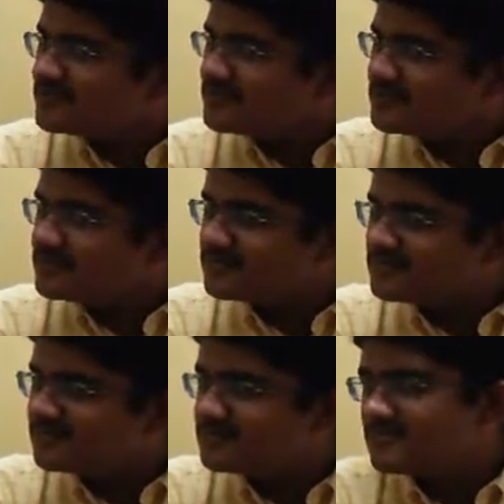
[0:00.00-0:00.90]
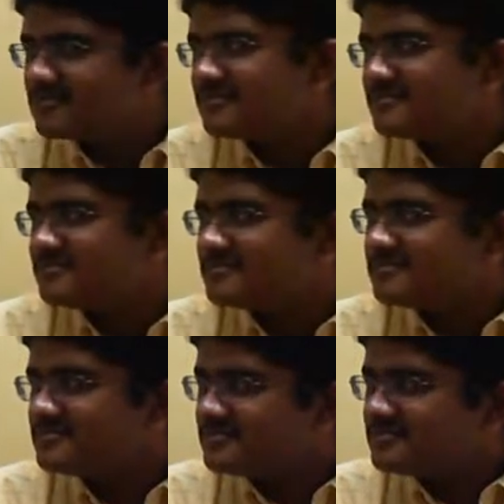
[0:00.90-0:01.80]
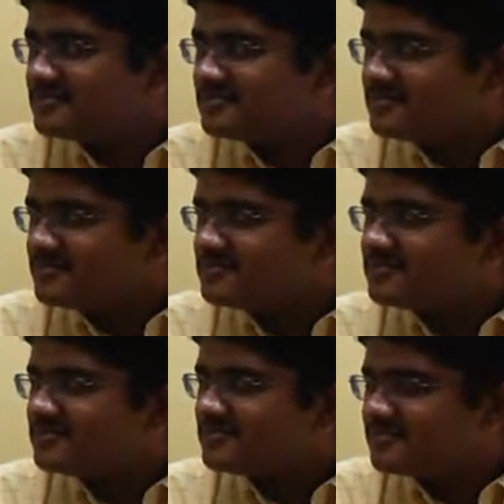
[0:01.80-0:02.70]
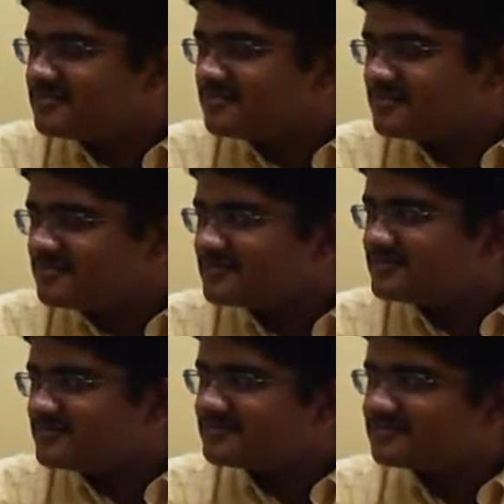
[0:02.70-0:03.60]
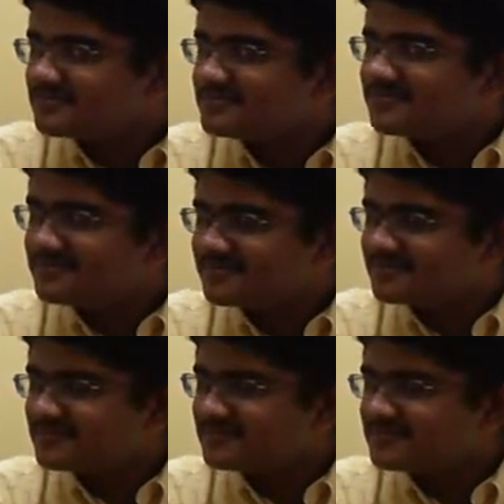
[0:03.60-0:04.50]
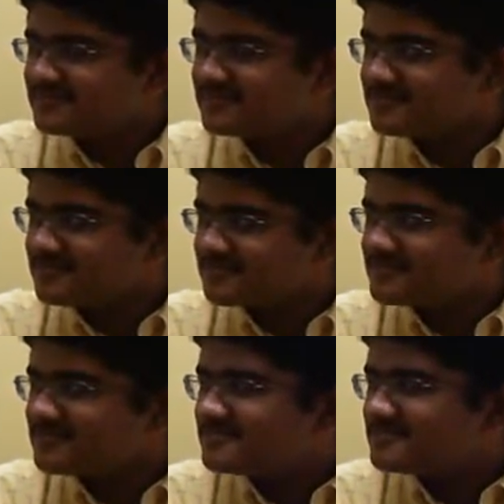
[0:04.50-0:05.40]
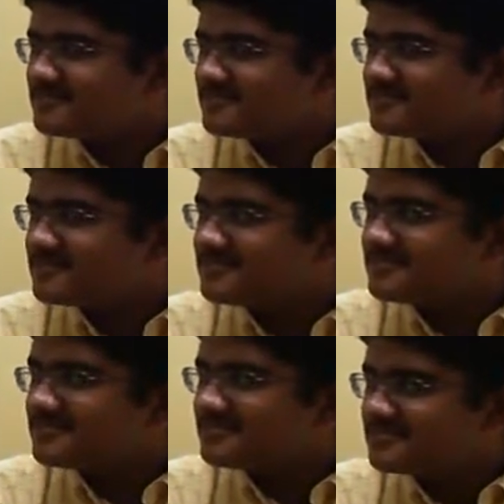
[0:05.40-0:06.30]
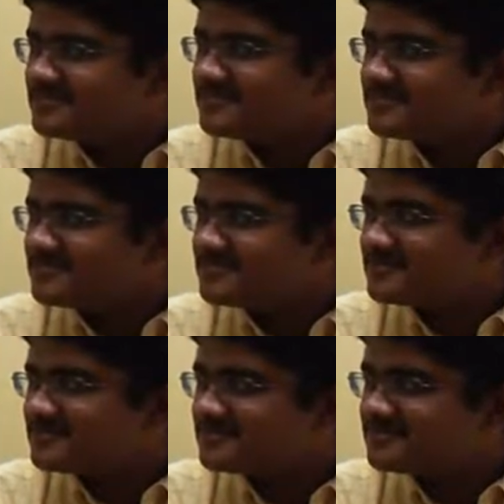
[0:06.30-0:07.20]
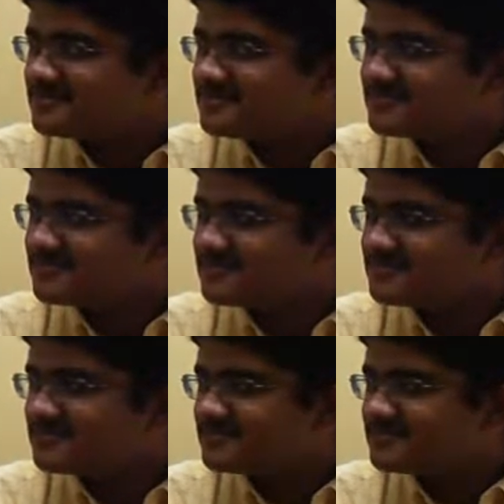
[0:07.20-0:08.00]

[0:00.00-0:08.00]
(silent)